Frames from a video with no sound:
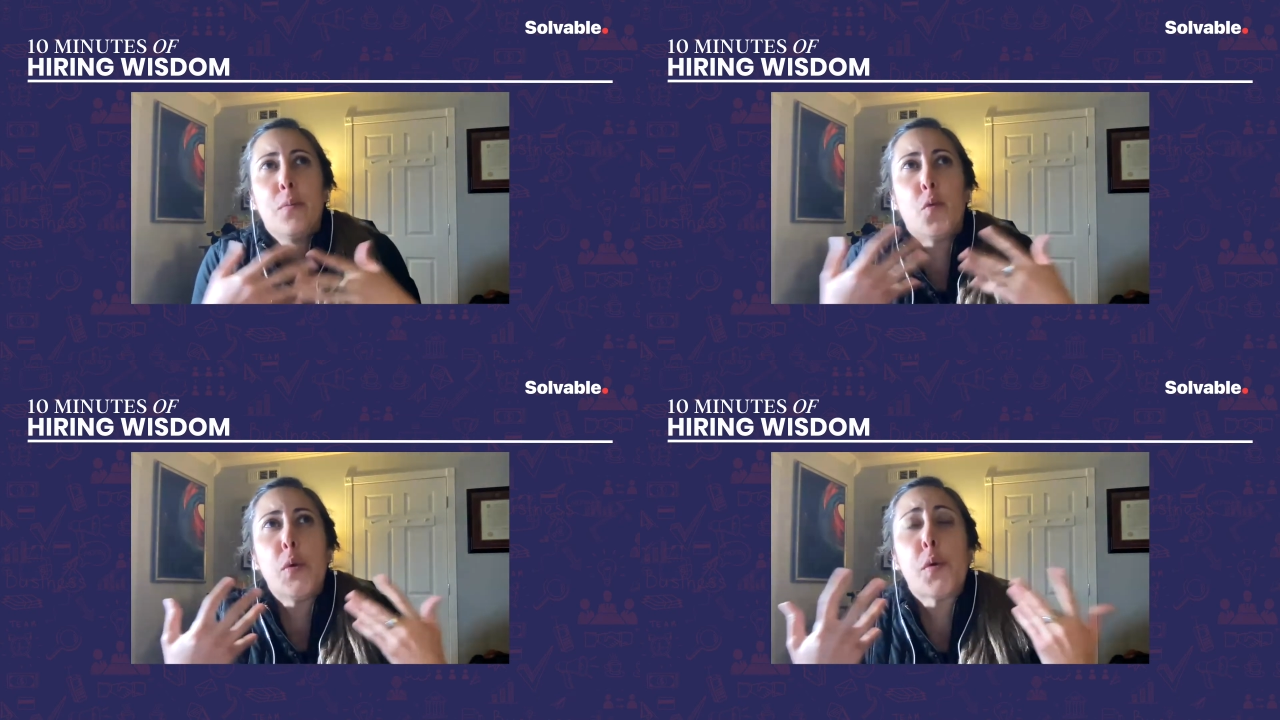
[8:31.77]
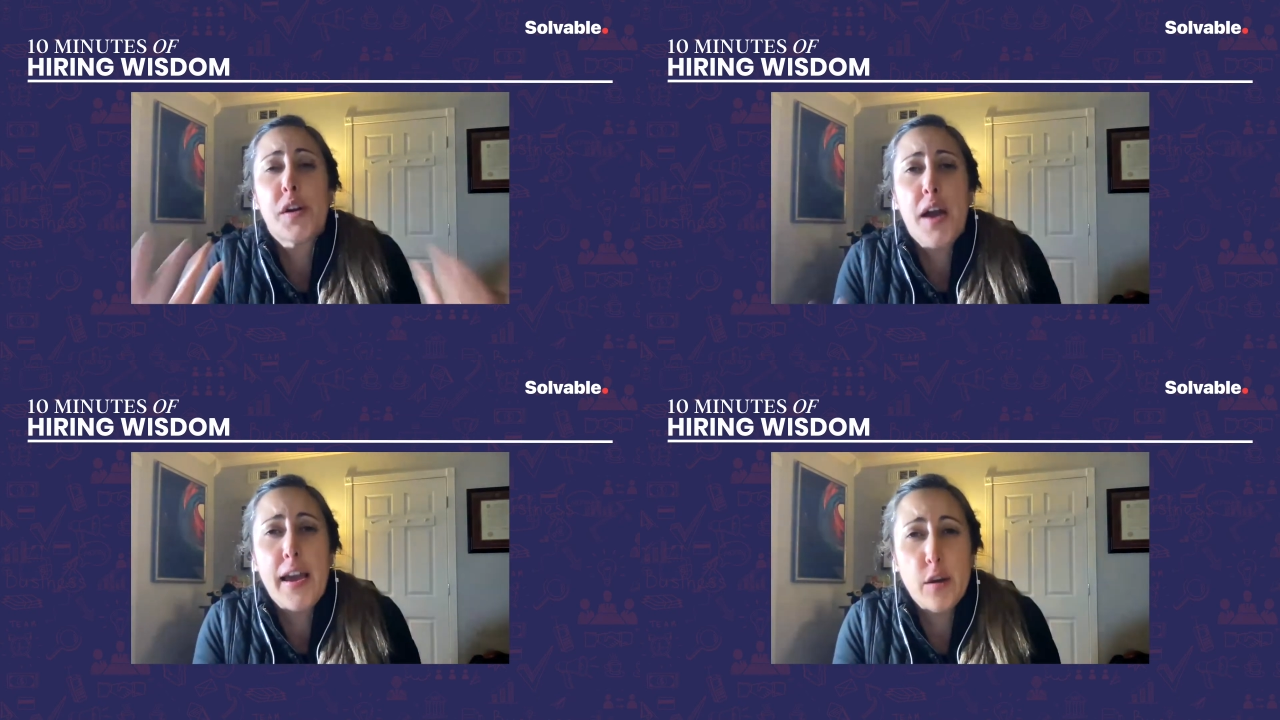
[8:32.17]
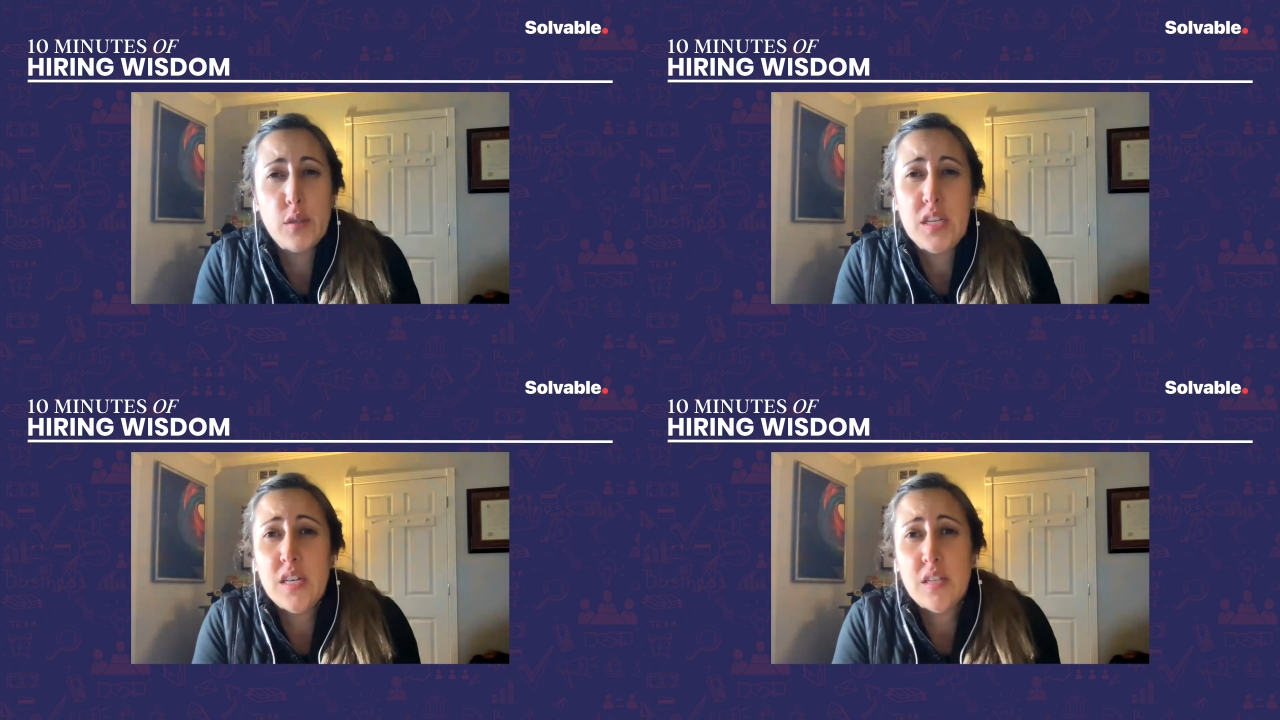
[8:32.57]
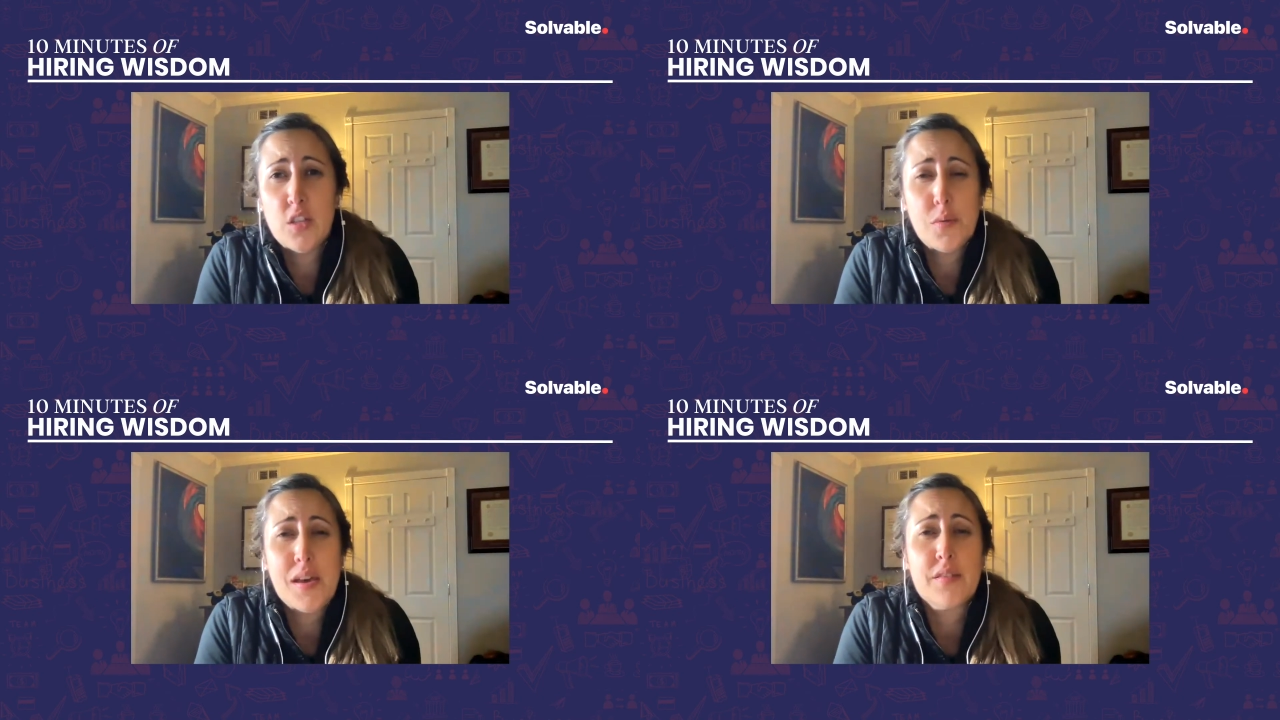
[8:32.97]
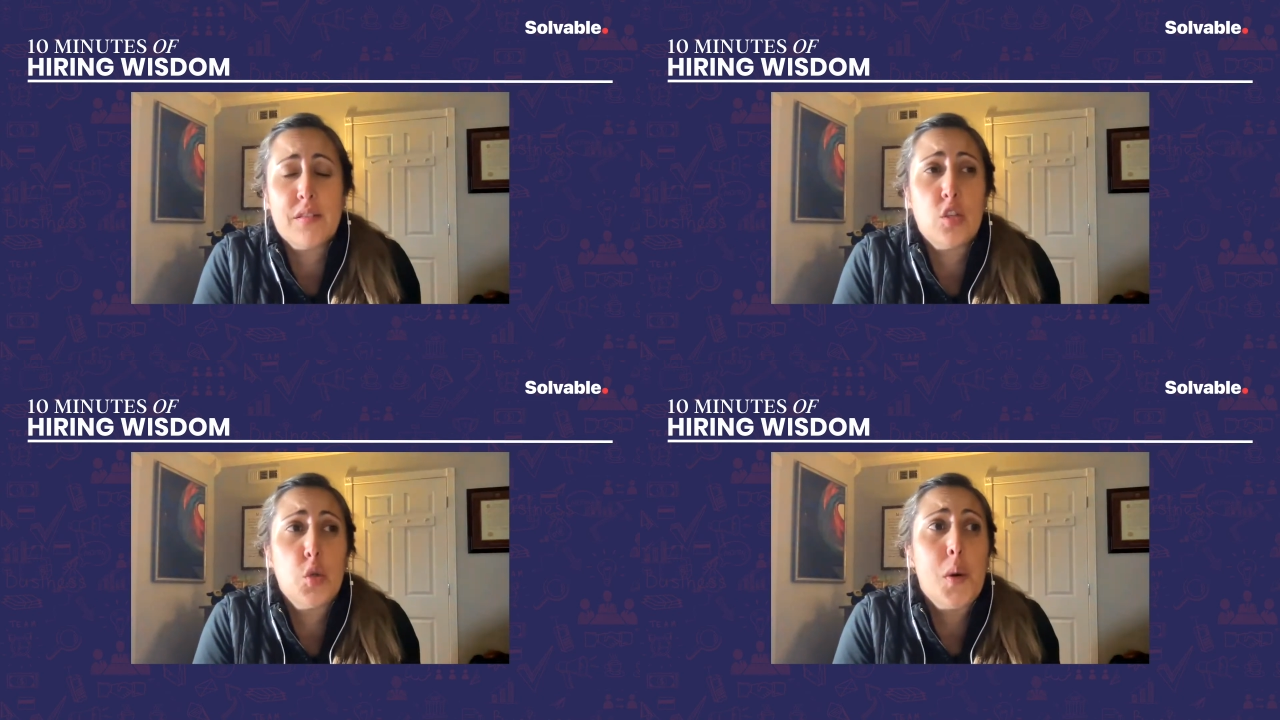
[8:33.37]
we were in iot in
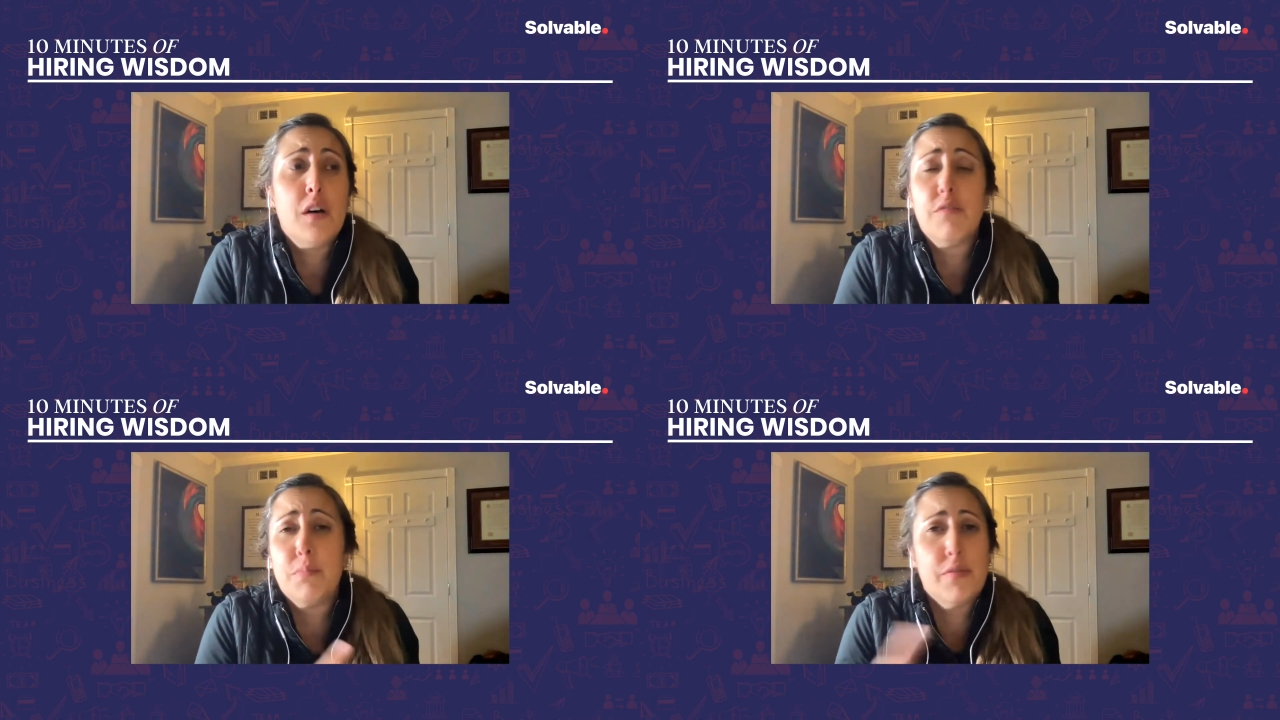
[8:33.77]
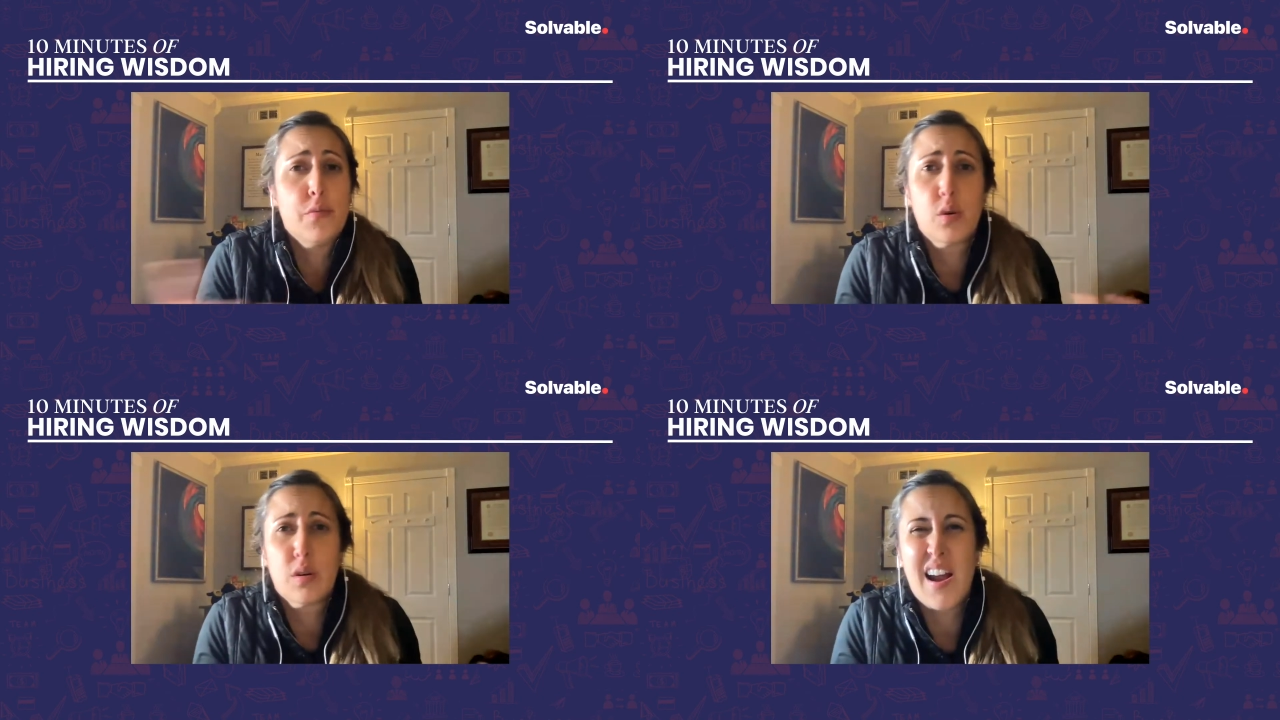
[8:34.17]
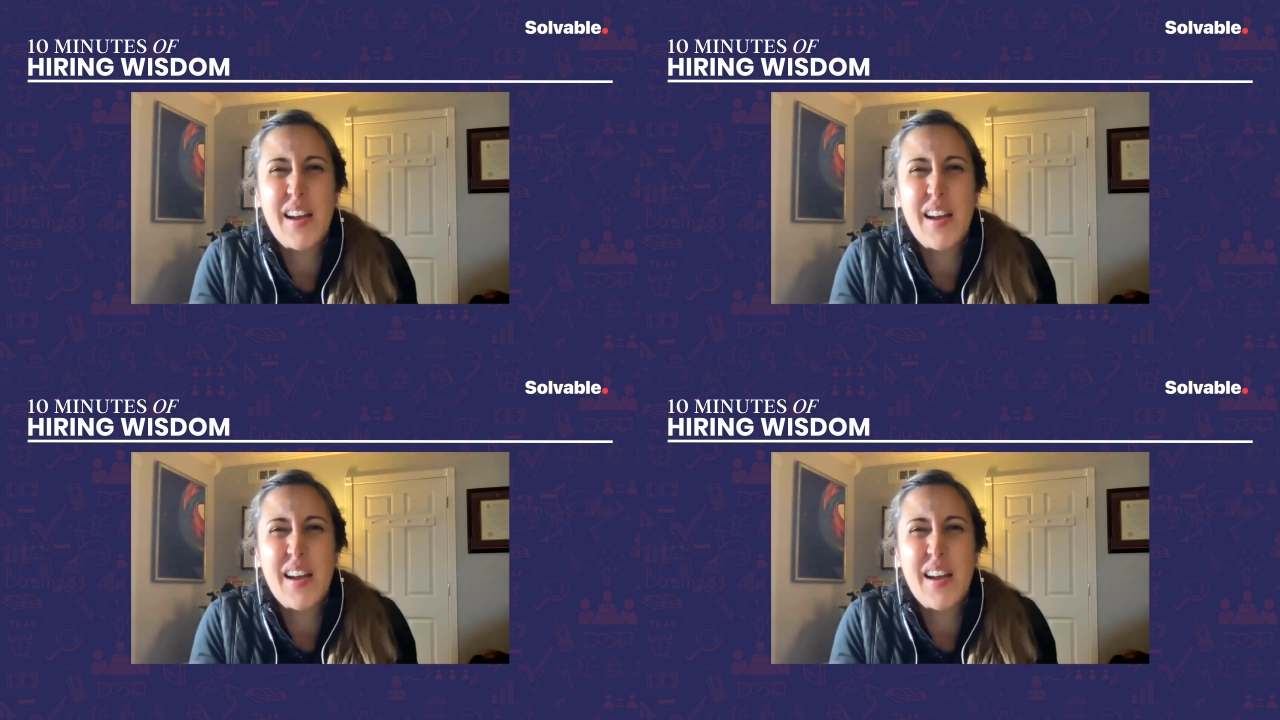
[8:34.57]
2012 before